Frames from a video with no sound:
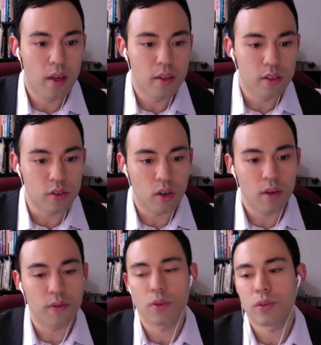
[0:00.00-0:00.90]
to draw a
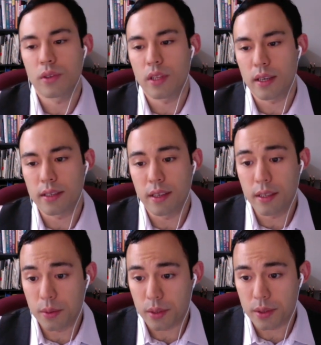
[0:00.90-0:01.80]
vertical line
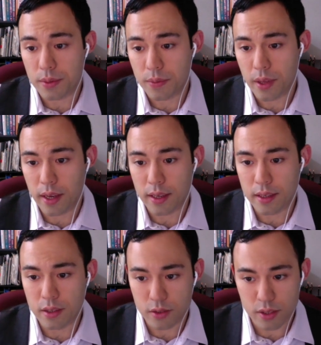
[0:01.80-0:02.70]
anywhere that
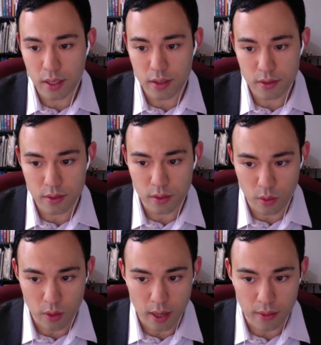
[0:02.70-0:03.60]
intersects the
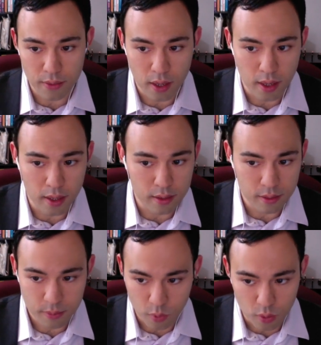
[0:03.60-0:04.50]
graph at
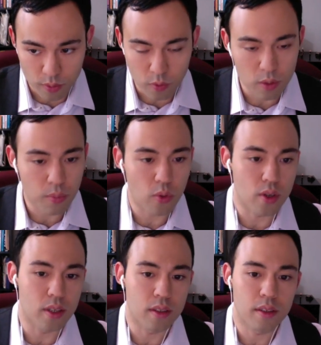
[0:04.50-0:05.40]
more than 1
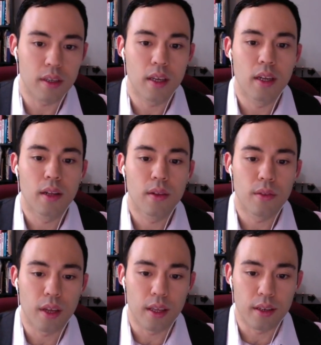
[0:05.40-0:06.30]
point,
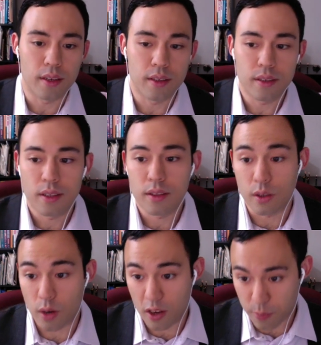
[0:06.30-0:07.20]
then the
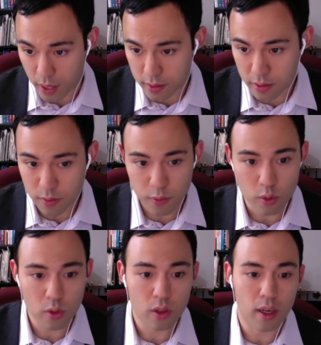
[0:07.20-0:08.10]
graph passes a
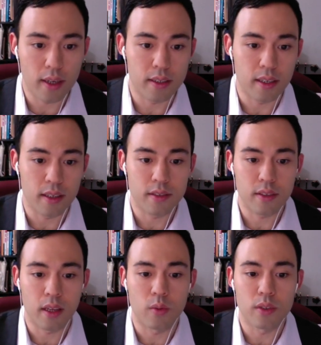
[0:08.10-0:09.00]
vertical line test,
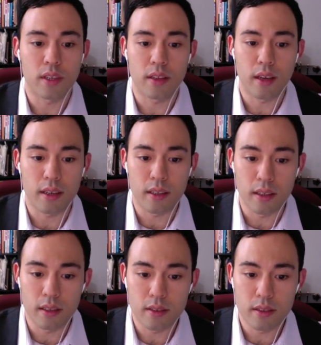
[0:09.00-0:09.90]
and we say that it
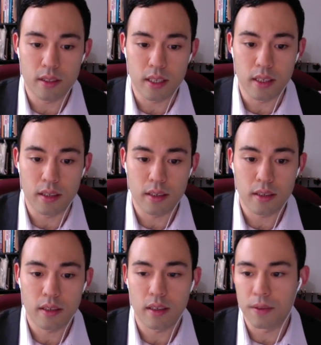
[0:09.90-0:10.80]
is indeed
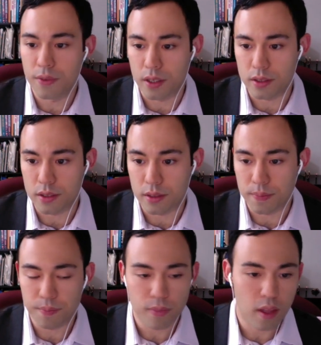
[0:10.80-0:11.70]
a function.
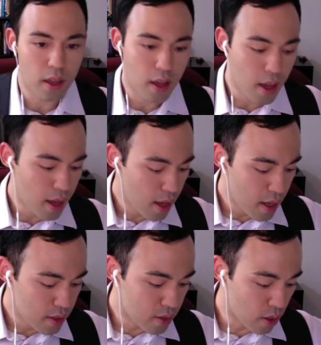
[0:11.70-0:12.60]

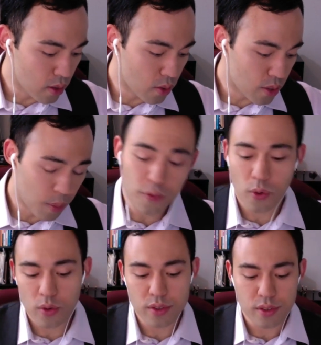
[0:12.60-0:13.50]
So number
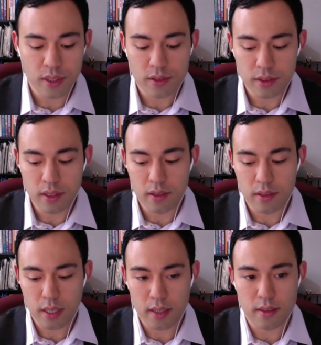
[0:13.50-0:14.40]
4 is essentially
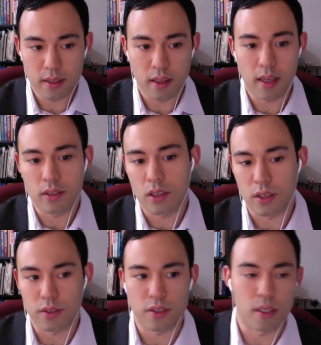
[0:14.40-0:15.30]
testing that
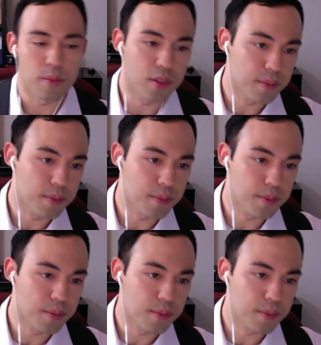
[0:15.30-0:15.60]
concept.